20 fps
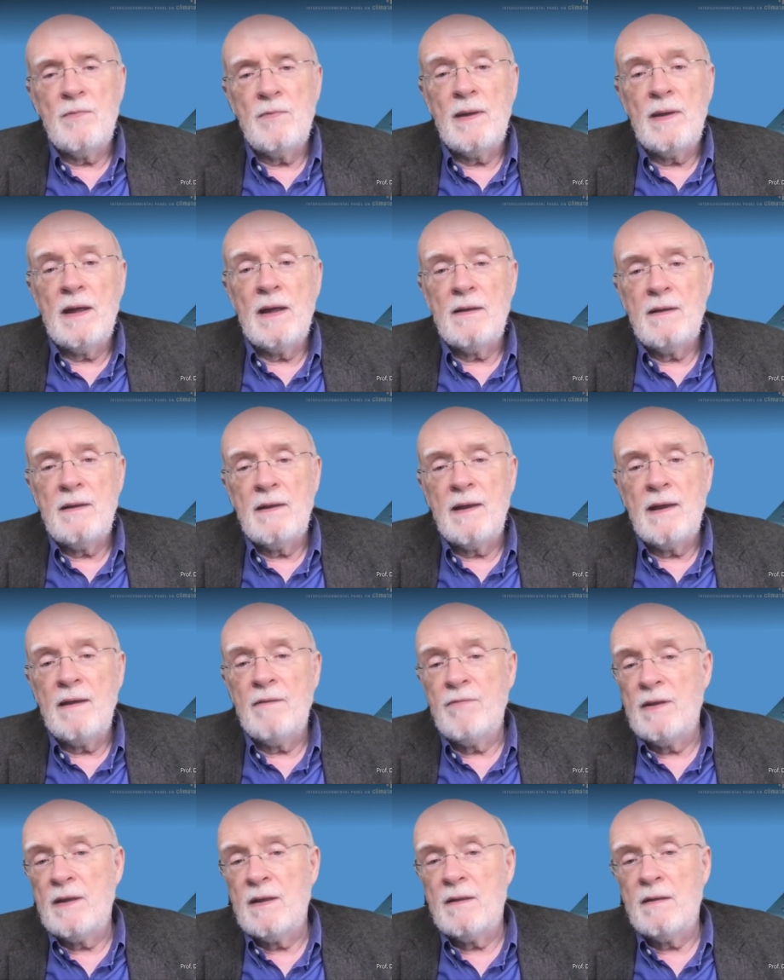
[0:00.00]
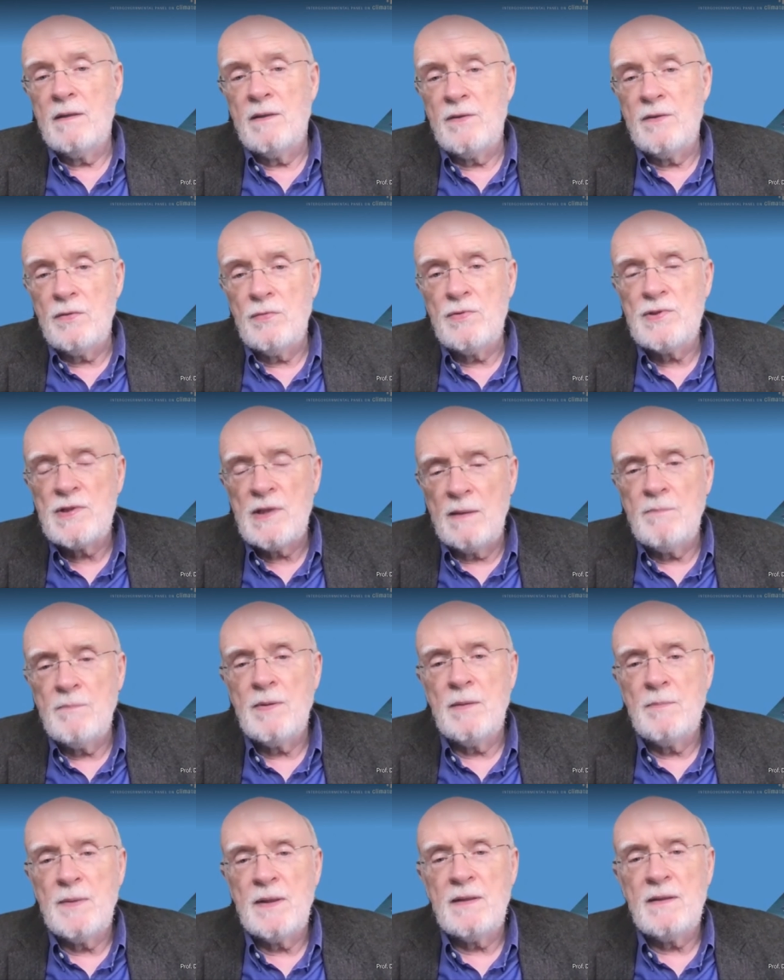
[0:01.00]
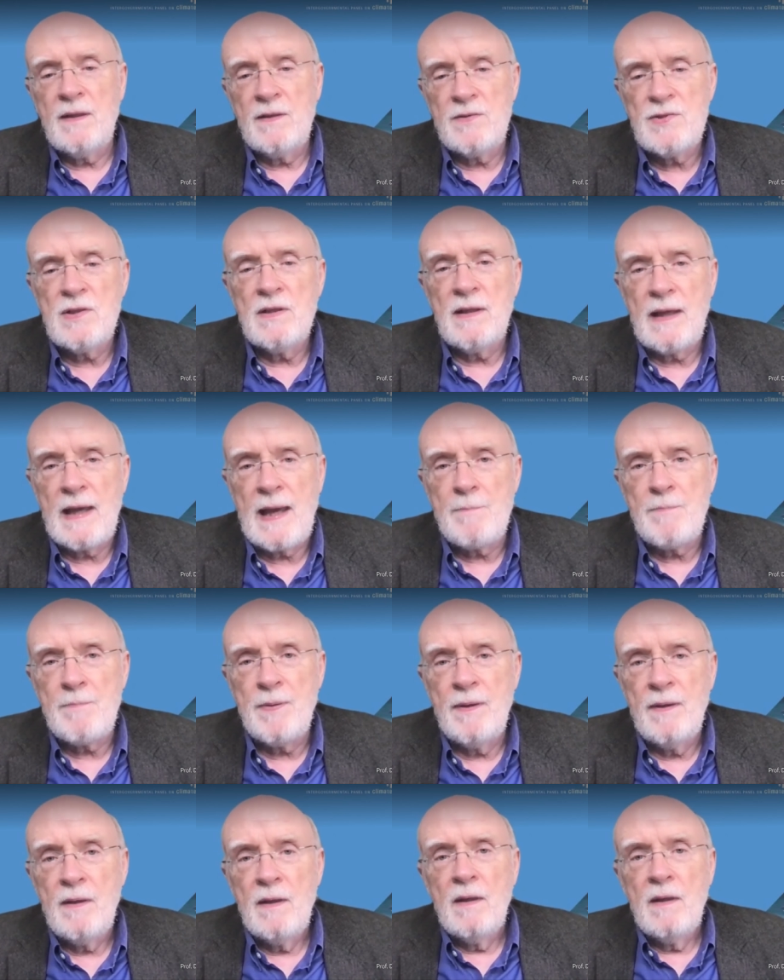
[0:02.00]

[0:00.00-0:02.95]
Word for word: we are having a huge implementation gap.